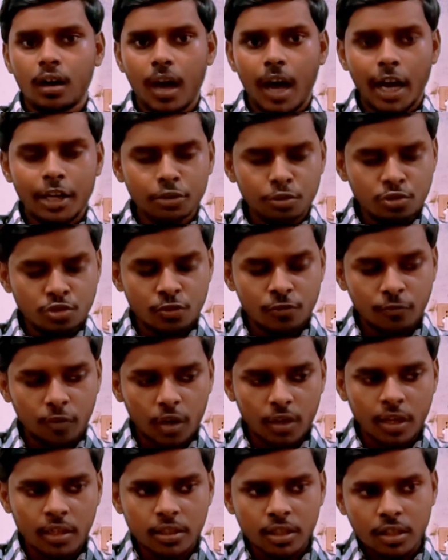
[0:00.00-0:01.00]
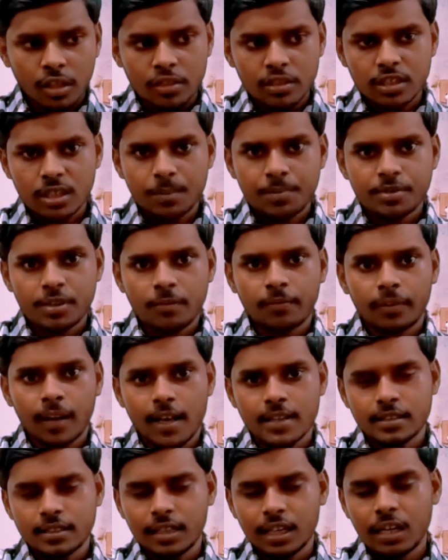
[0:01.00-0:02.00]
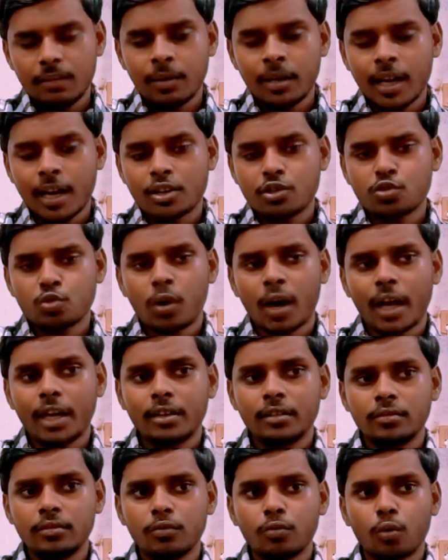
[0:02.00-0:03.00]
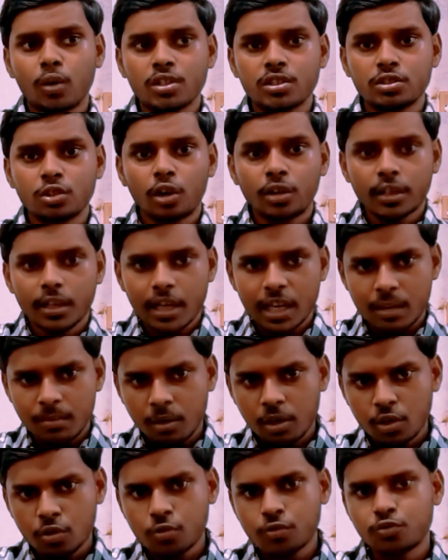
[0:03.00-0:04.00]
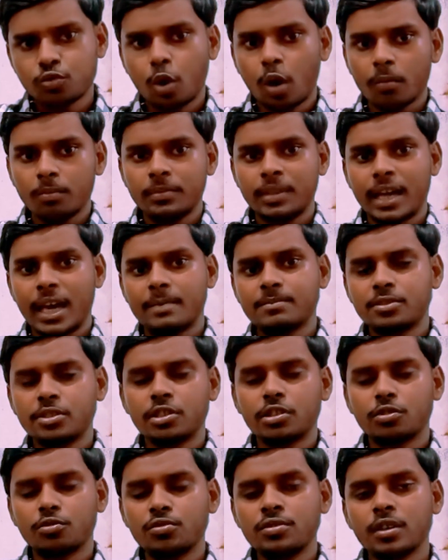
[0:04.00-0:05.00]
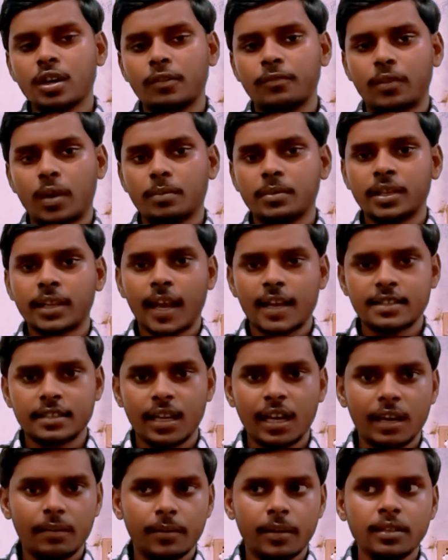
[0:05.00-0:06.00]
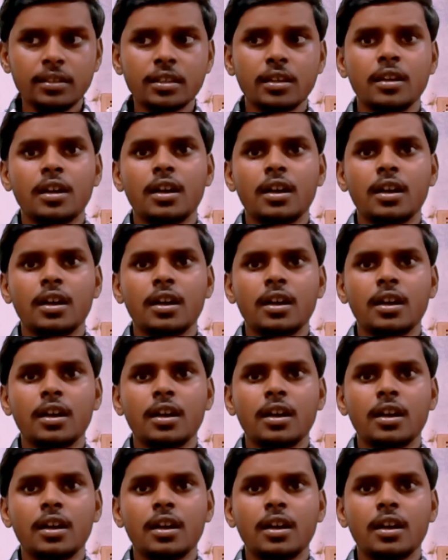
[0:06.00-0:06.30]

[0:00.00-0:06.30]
I used to forget the concepts of class 11, and so I was not able to solve the MCQs from the class 11th,